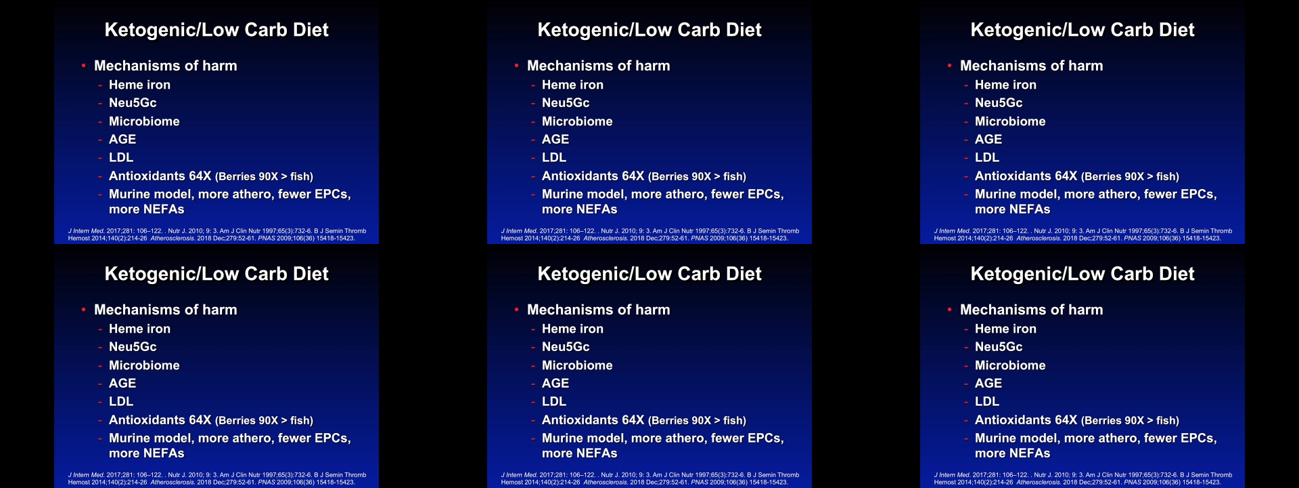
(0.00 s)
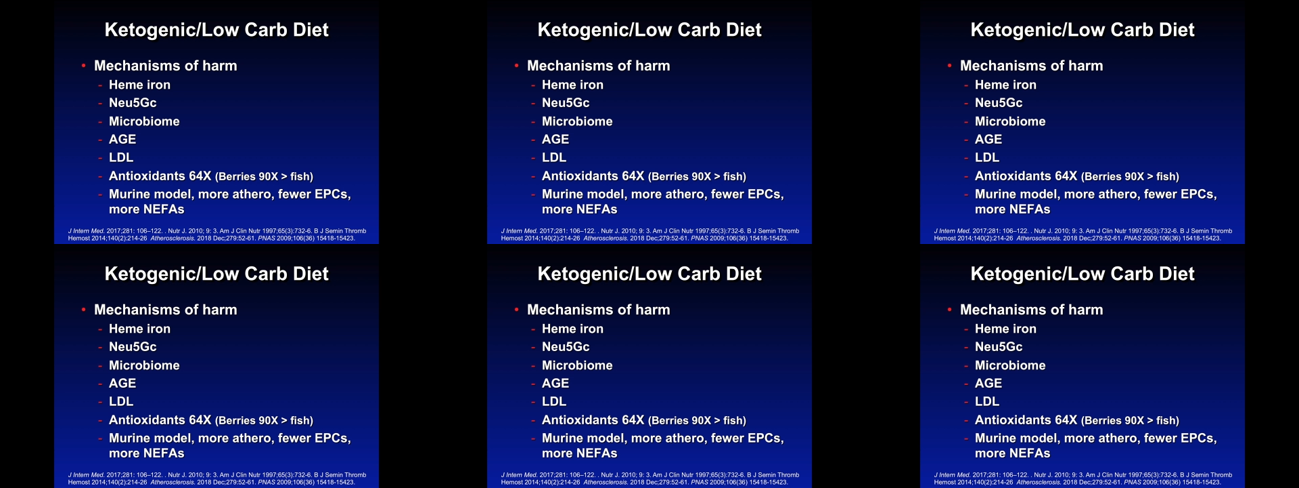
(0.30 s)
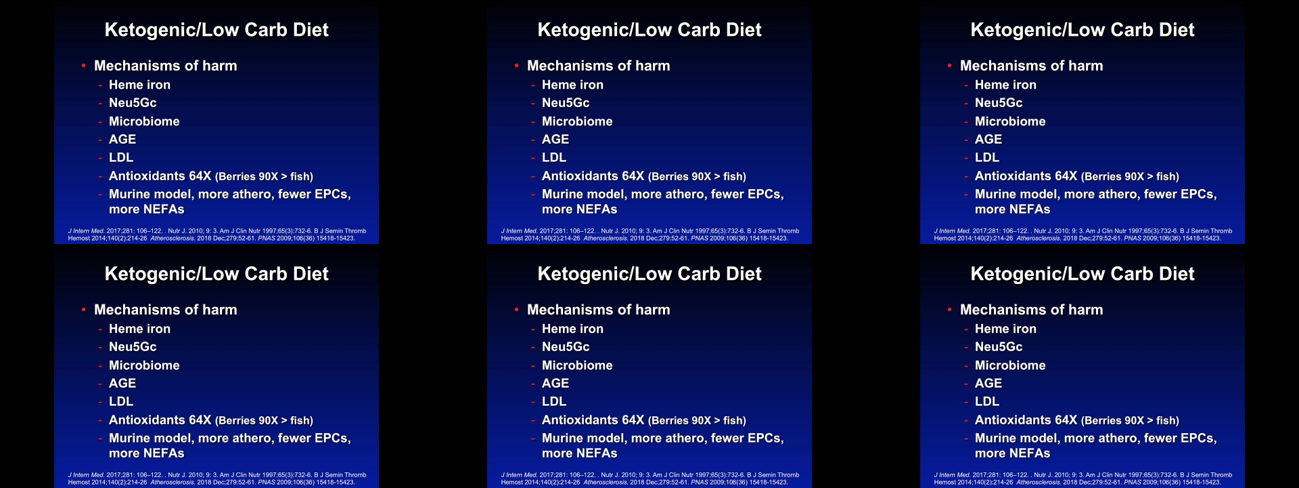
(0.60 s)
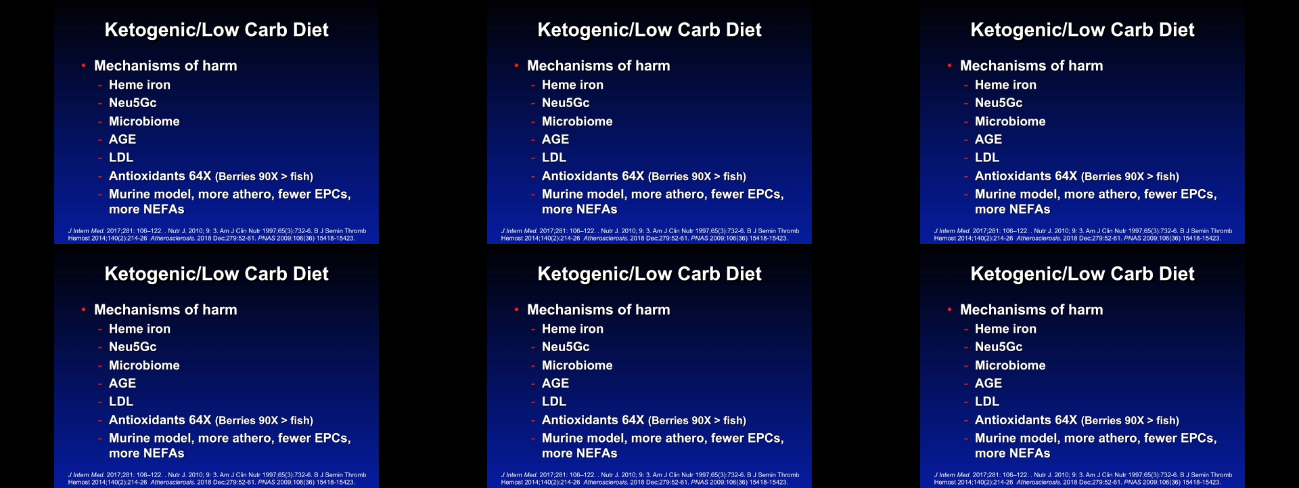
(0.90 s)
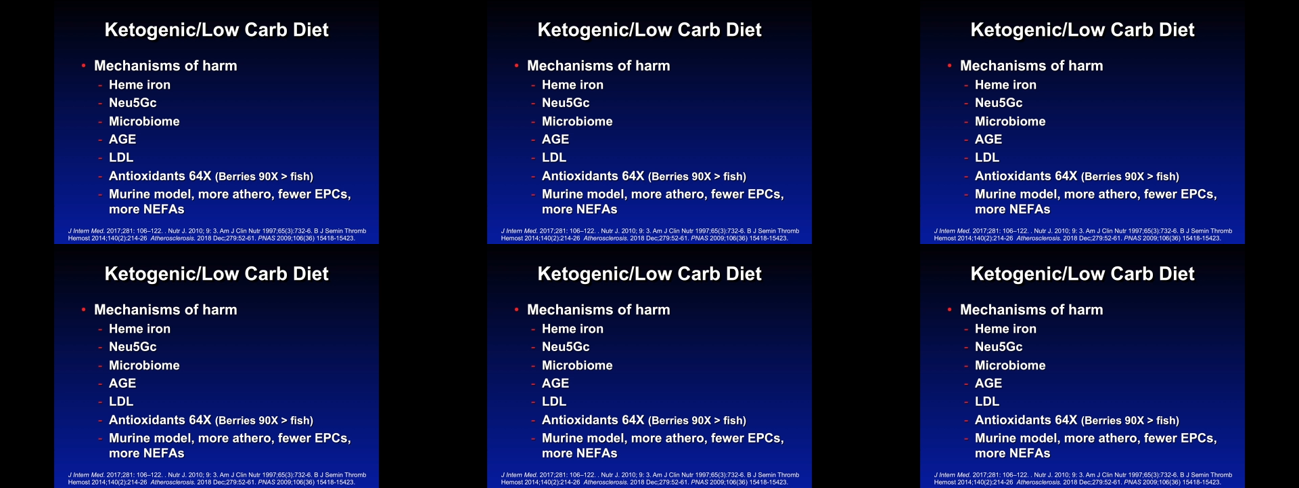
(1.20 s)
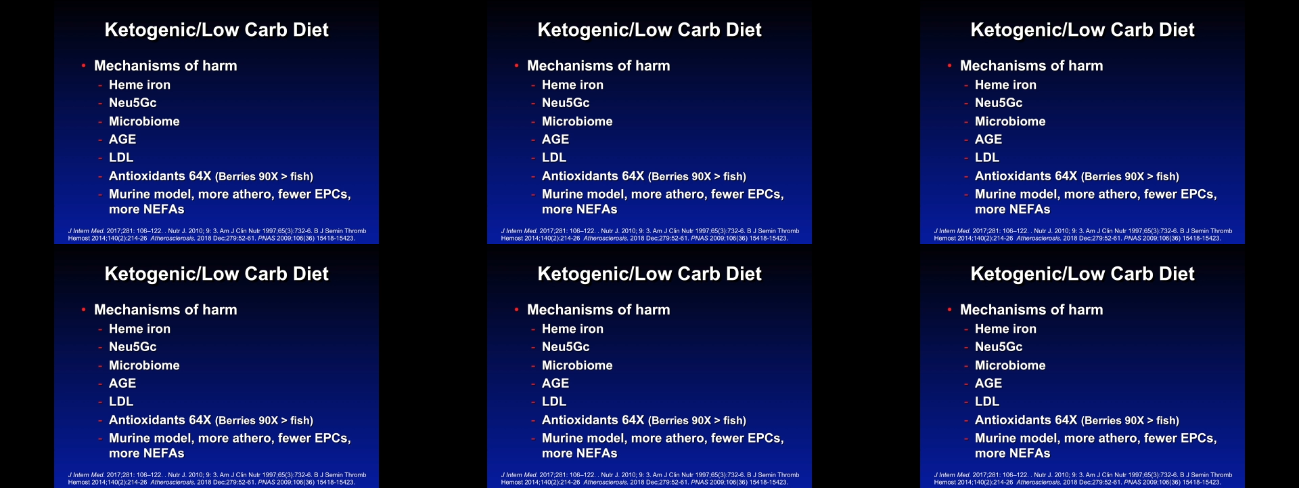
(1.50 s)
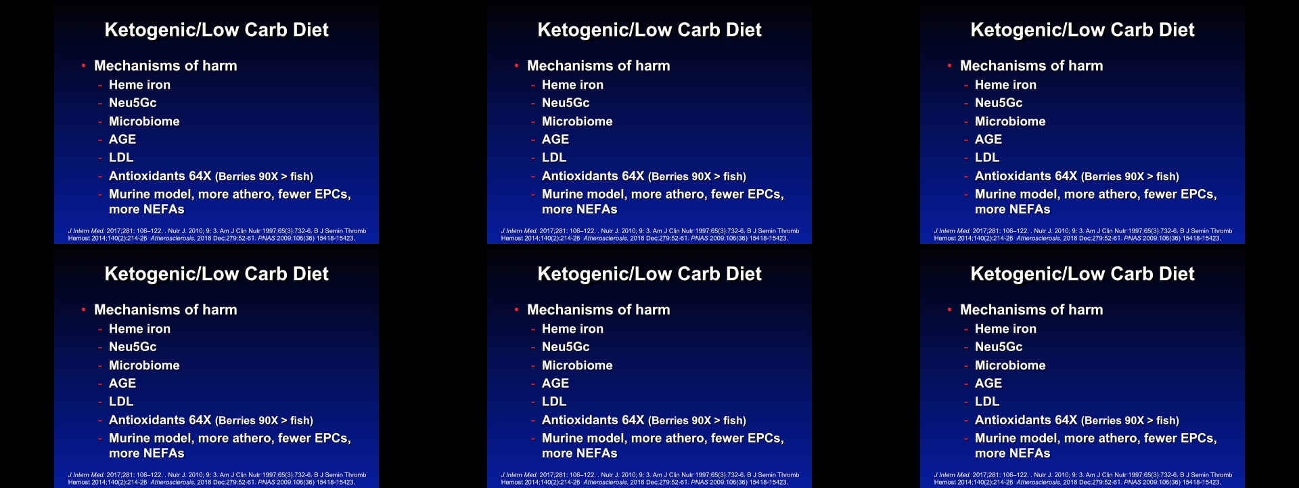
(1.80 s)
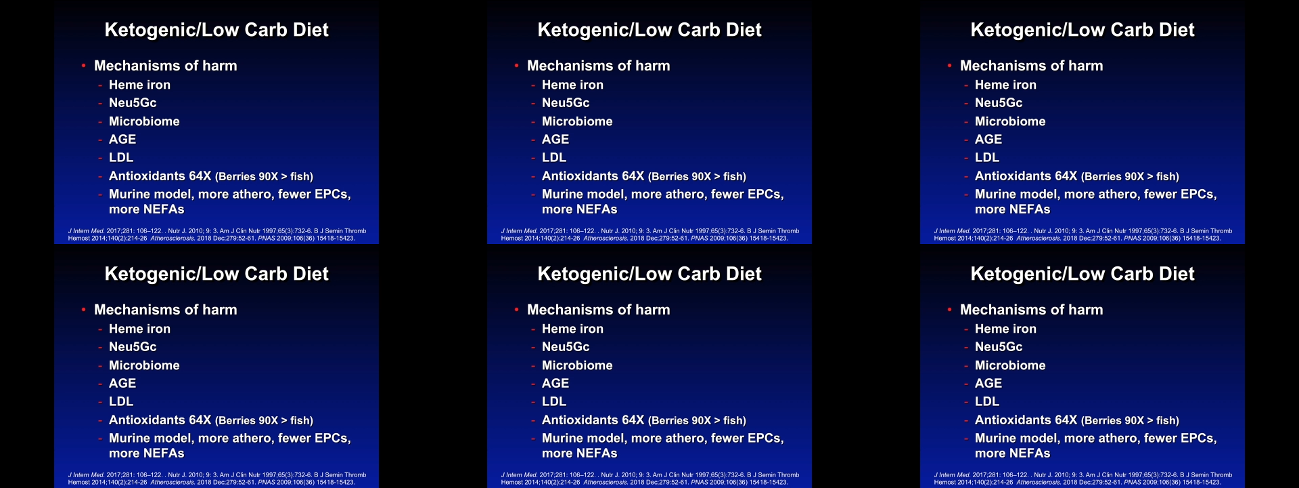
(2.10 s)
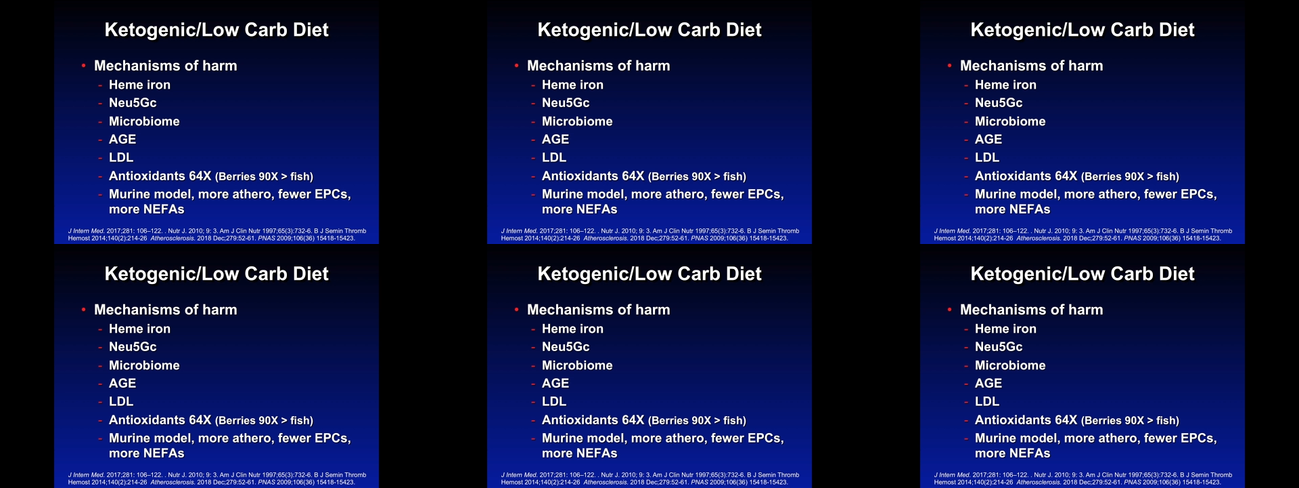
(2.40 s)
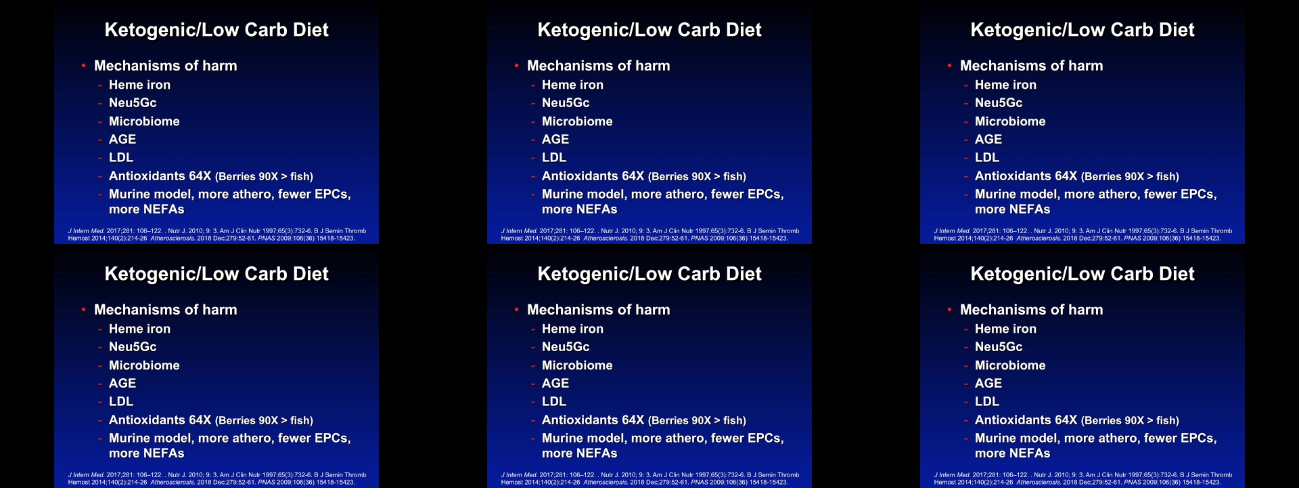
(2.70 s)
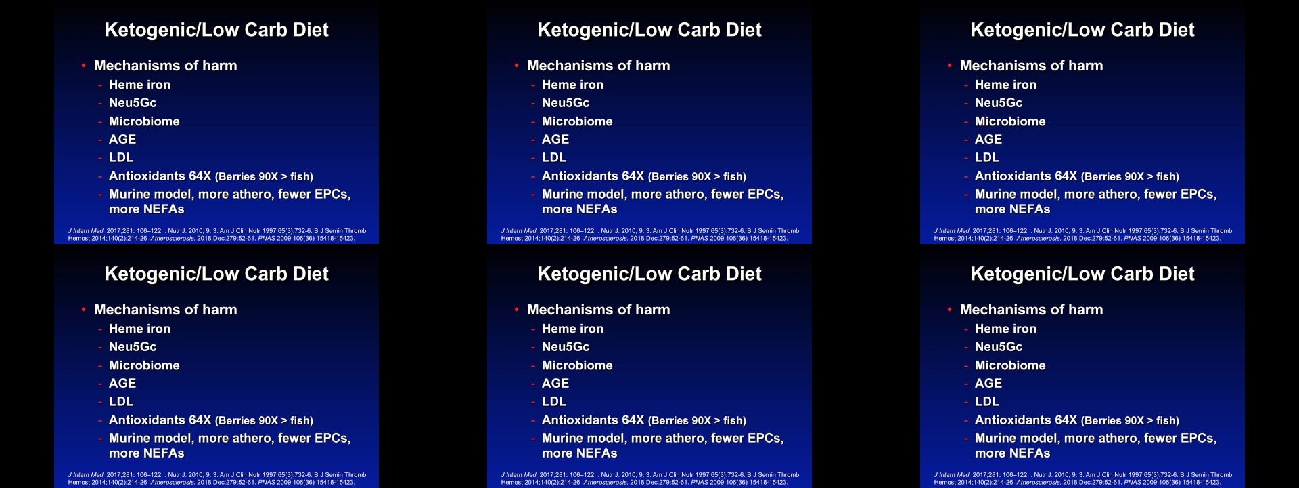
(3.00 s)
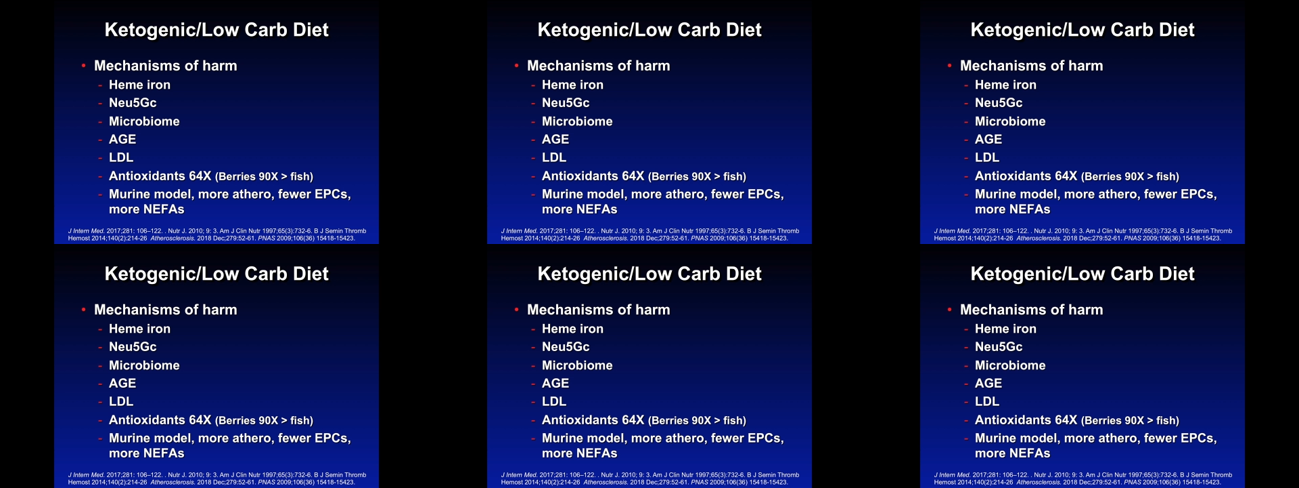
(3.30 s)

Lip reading: [unreadable: no face in view]